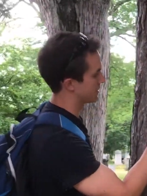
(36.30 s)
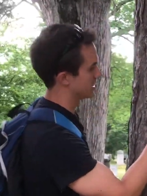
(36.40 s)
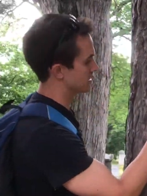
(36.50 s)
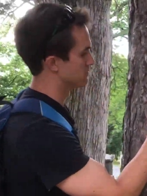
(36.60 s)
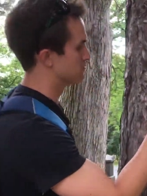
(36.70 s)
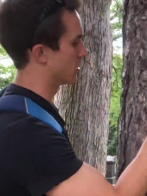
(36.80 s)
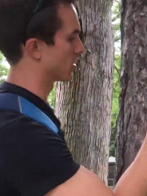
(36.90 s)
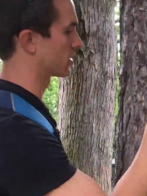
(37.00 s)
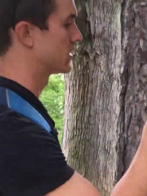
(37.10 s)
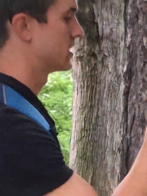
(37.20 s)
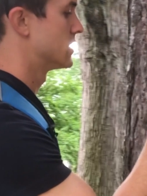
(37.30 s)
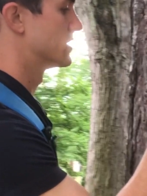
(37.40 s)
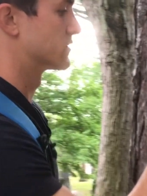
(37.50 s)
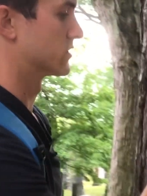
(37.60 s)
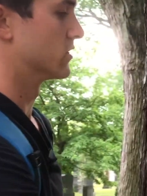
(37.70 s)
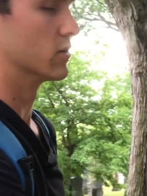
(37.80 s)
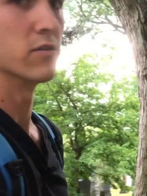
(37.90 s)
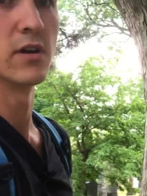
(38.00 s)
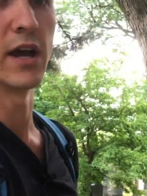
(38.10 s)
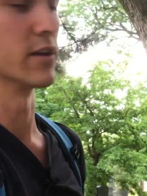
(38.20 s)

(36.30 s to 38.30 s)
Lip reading: thin bark. So I